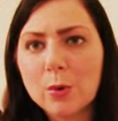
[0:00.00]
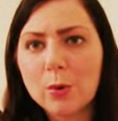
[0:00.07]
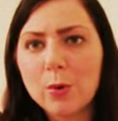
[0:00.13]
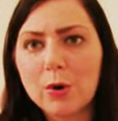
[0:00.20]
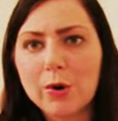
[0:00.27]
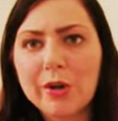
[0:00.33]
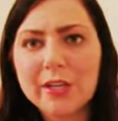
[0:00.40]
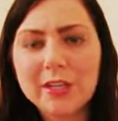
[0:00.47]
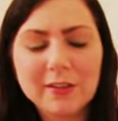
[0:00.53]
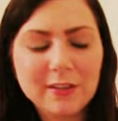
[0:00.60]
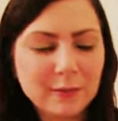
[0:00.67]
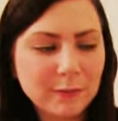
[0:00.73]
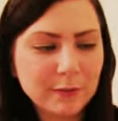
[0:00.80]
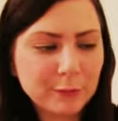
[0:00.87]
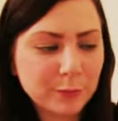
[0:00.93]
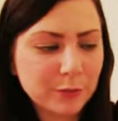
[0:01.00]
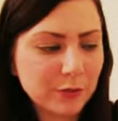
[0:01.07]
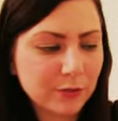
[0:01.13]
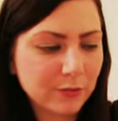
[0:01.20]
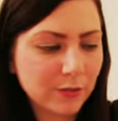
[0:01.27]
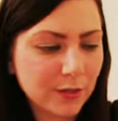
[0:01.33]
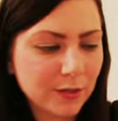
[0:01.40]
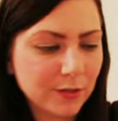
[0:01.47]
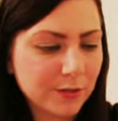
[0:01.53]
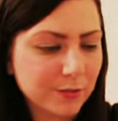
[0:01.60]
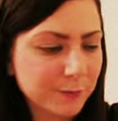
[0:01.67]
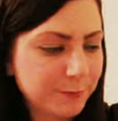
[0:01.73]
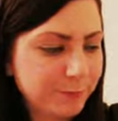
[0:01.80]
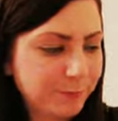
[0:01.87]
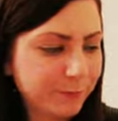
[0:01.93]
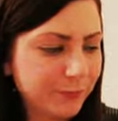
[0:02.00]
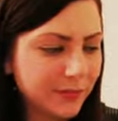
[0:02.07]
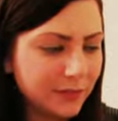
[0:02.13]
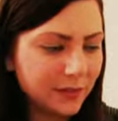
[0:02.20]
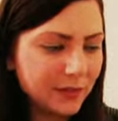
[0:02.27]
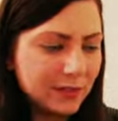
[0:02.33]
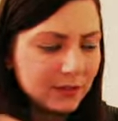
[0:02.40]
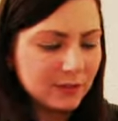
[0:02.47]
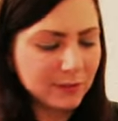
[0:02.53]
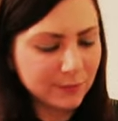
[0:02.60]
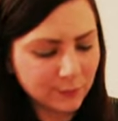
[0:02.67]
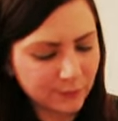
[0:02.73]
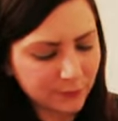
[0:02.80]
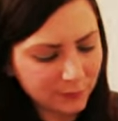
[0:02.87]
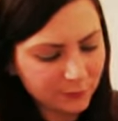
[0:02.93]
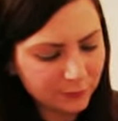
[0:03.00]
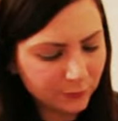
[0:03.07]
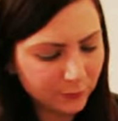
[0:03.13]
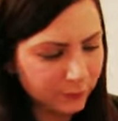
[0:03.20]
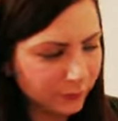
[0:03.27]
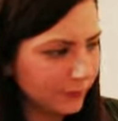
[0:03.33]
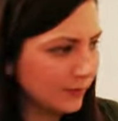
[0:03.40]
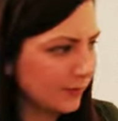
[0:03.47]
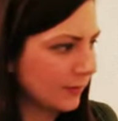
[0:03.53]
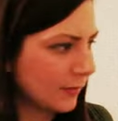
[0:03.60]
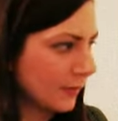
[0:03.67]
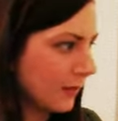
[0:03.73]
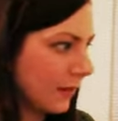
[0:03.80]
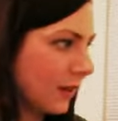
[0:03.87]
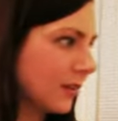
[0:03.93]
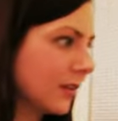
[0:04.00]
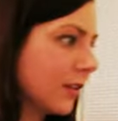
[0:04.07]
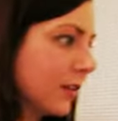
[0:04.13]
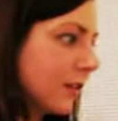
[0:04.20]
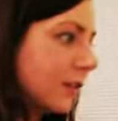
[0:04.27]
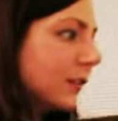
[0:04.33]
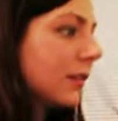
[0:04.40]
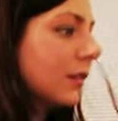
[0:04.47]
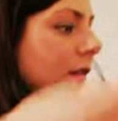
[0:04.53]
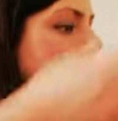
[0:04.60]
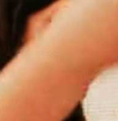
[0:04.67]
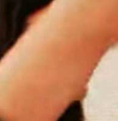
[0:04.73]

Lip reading: or anytime this winter layered. And this was also only $6.